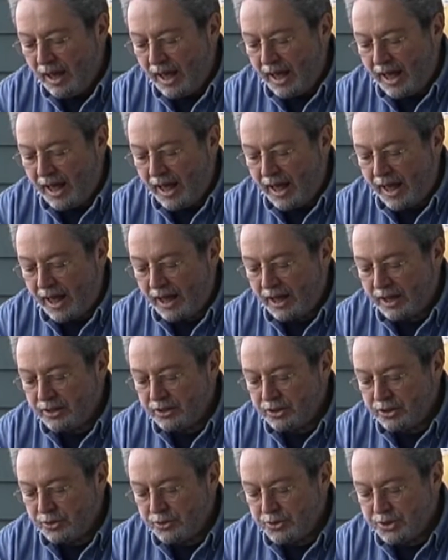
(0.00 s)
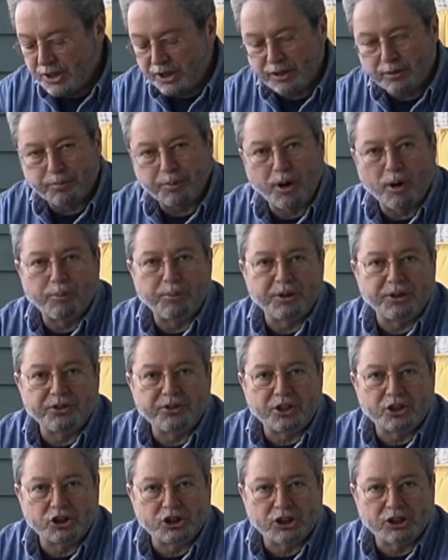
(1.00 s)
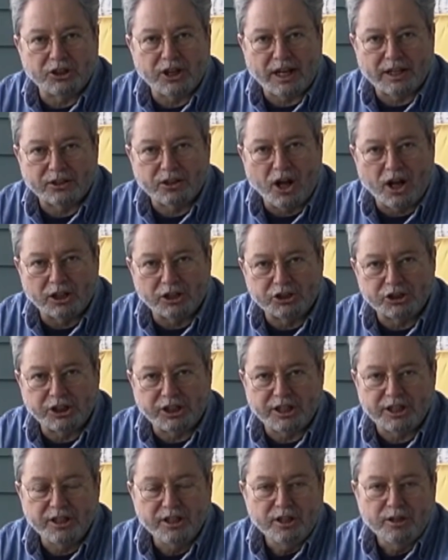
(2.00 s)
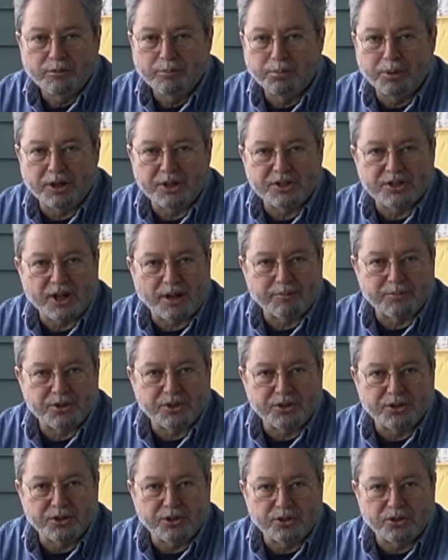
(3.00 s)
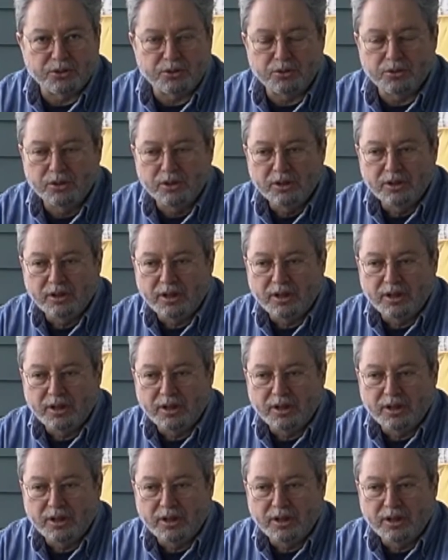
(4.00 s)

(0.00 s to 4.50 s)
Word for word: and using appropriate digital technology prints up to